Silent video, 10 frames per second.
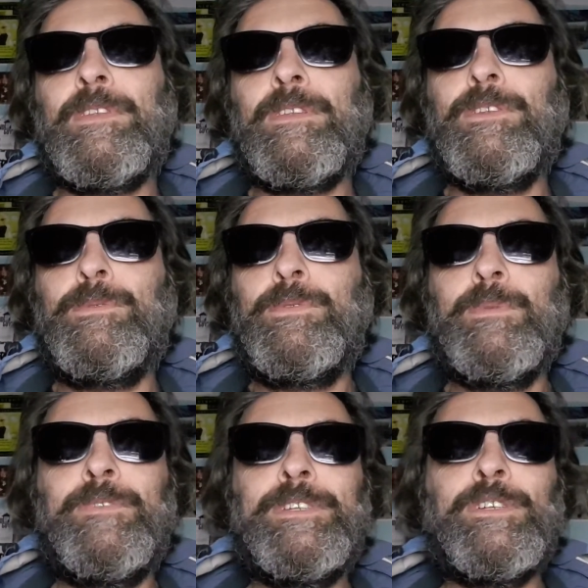YouTube
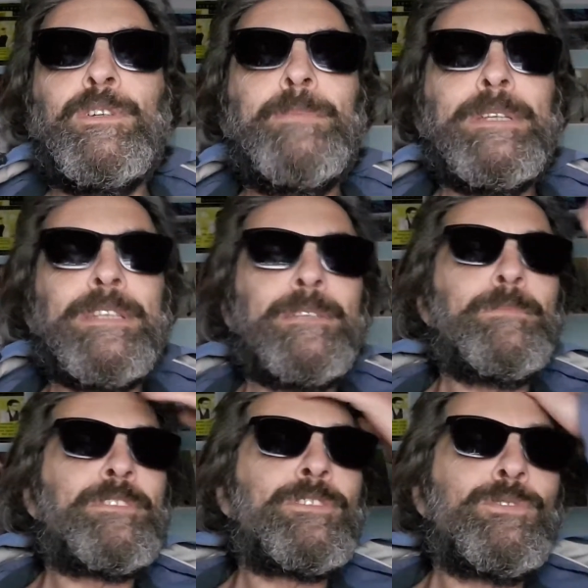video I'm making,
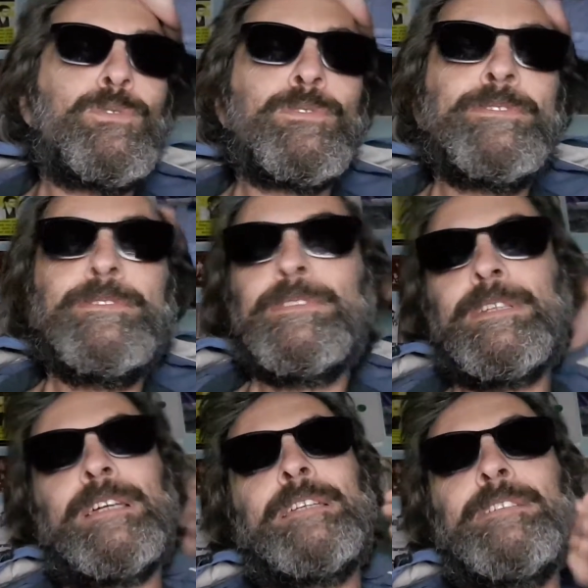Mr. Corden,
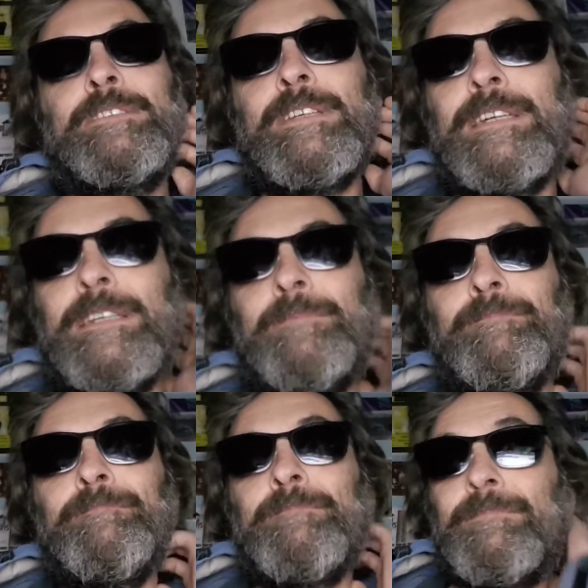and
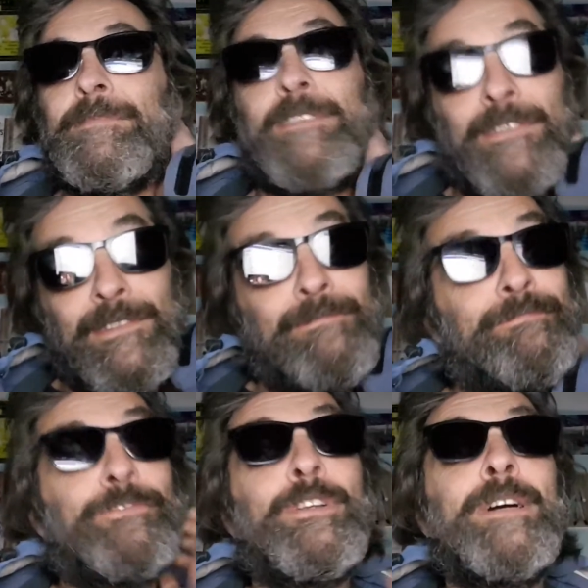
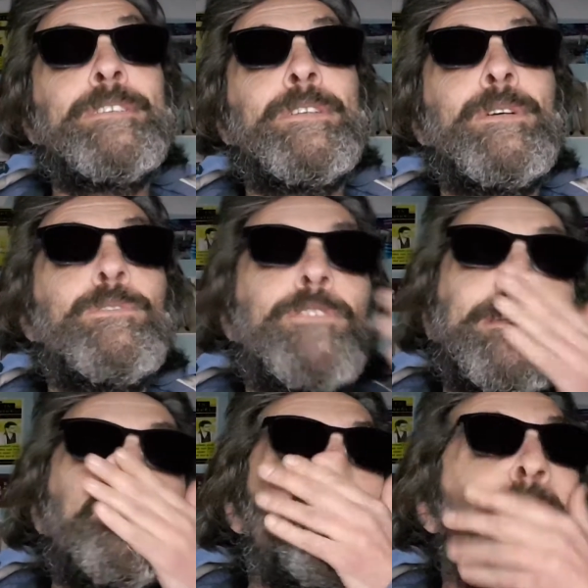try
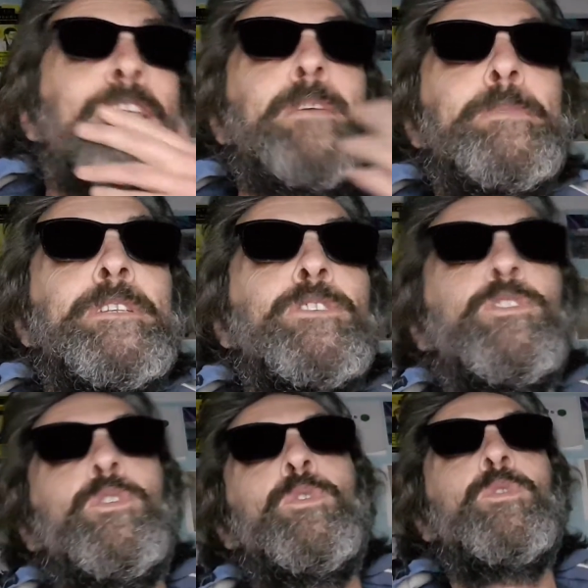and take me to
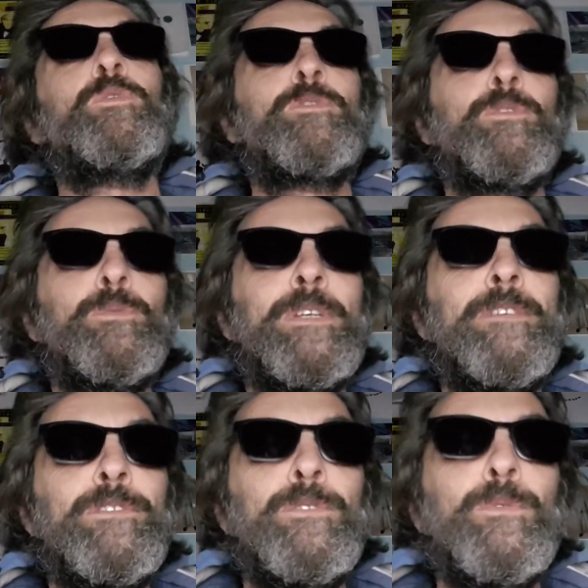court or
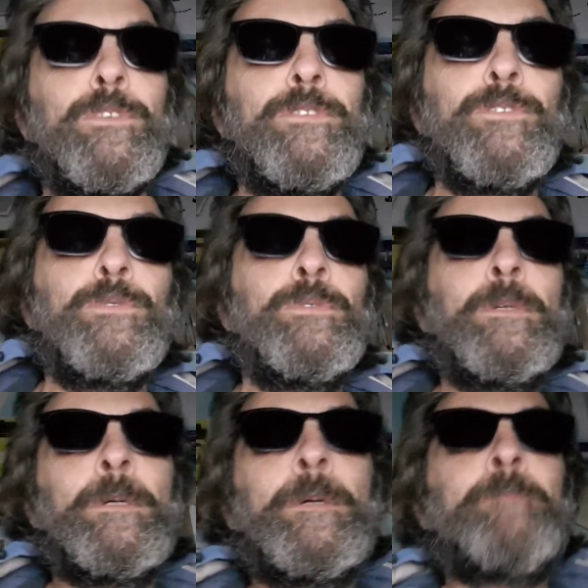whatever you want to do
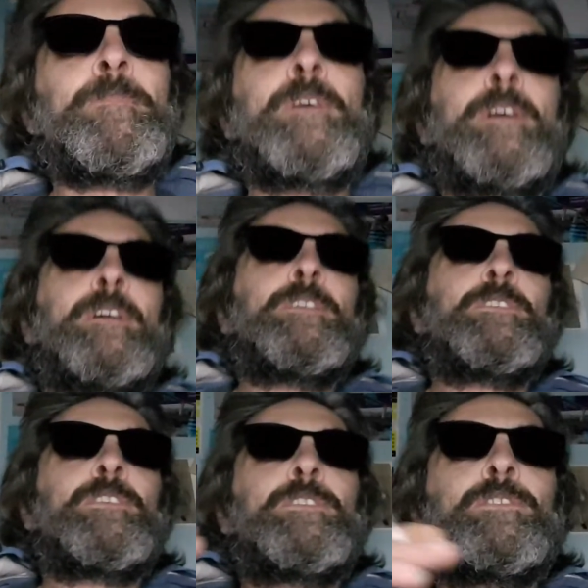
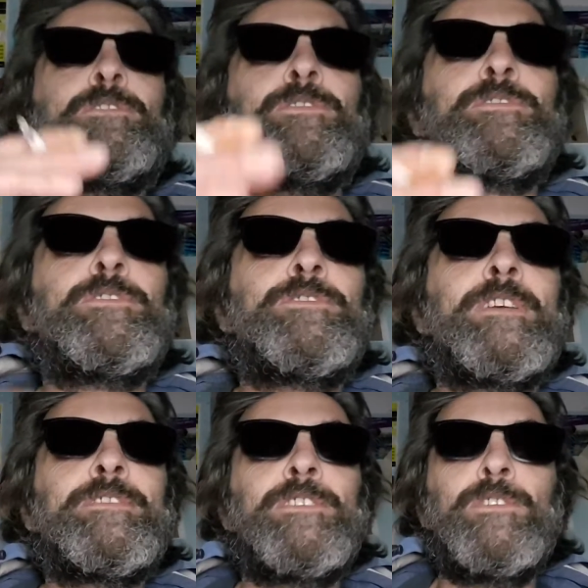to
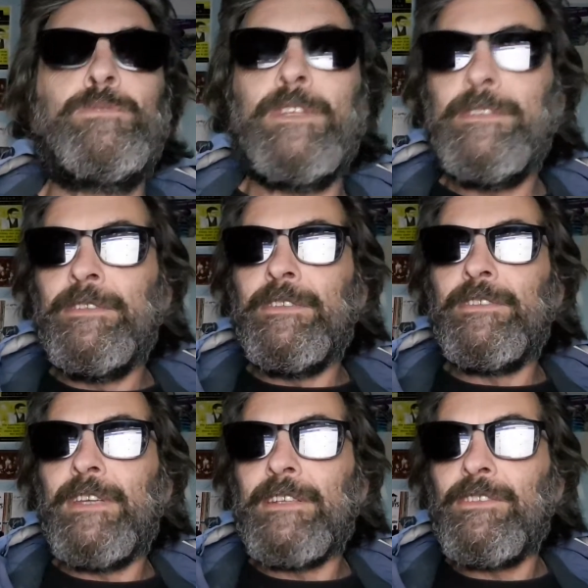suggest that you didn't
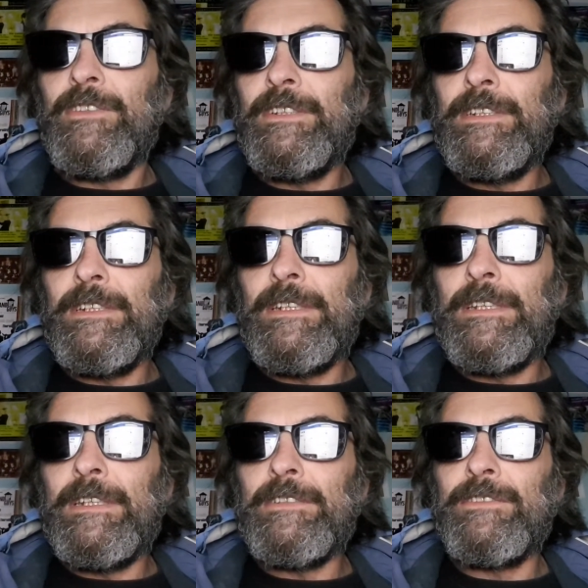sexually
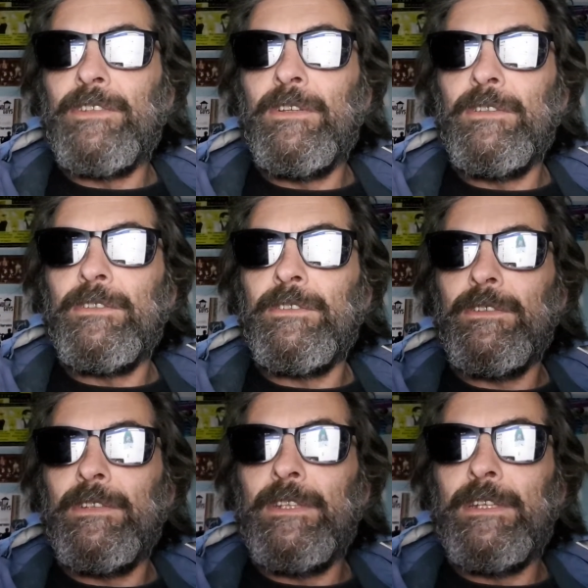assault
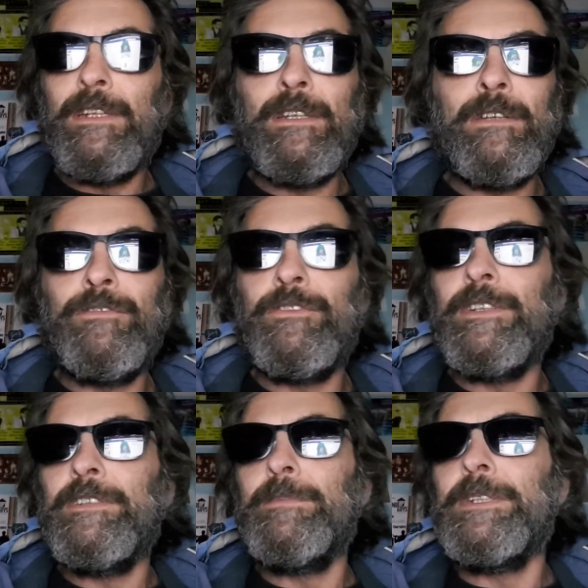a
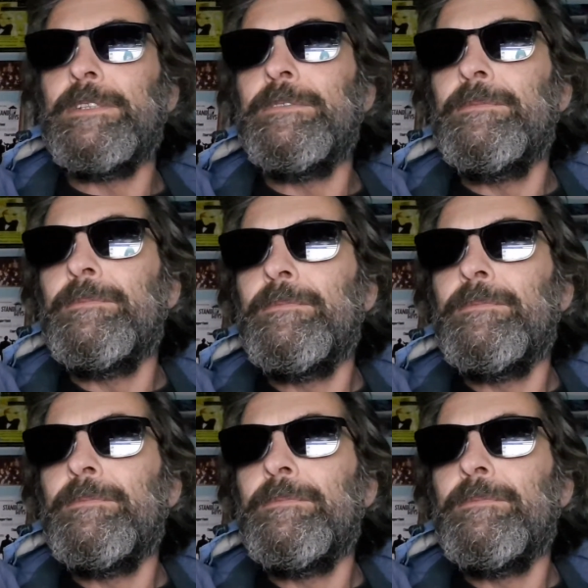friend of mine.